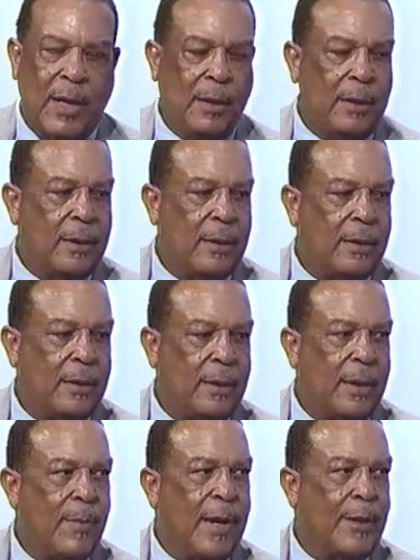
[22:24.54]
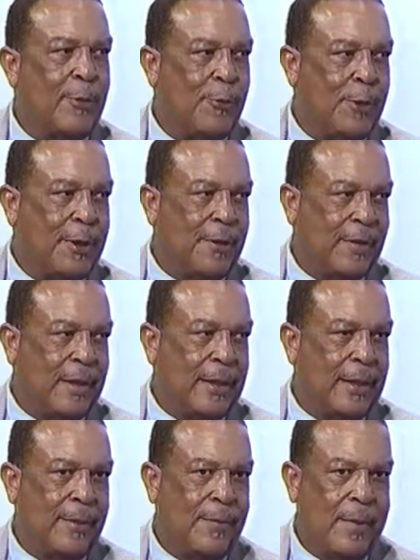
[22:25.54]
he made the Rookie
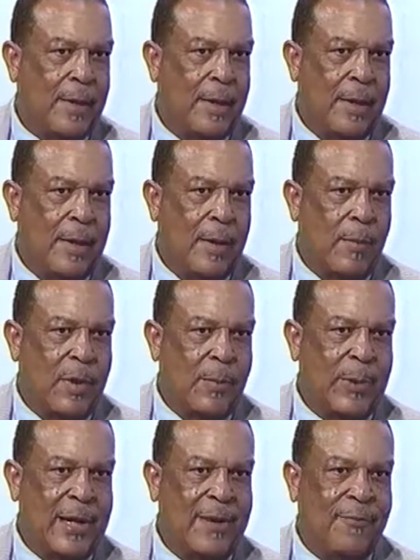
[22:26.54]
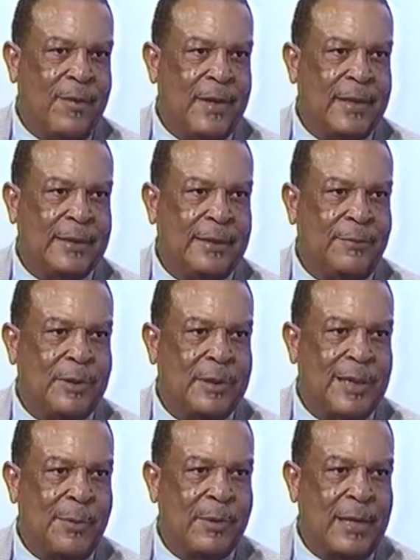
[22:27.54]
of the Year. But playing for us, he
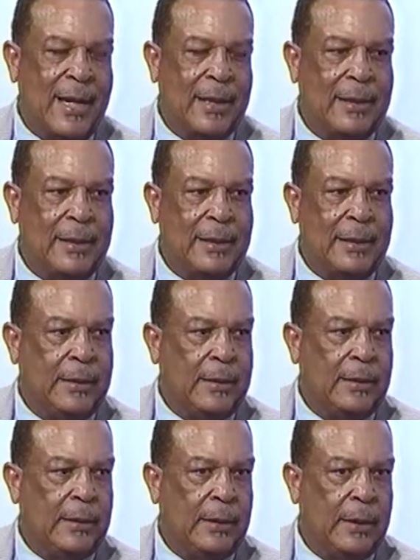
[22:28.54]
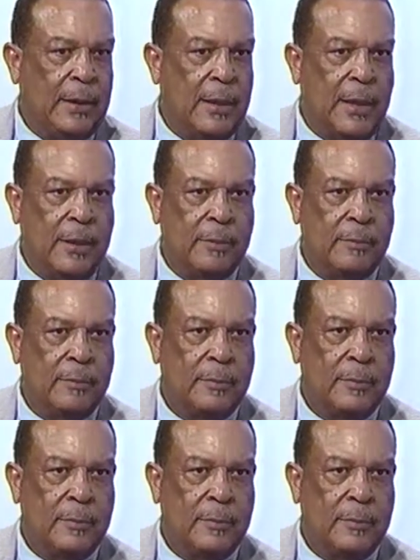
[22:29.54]
was an exceptional athlete. He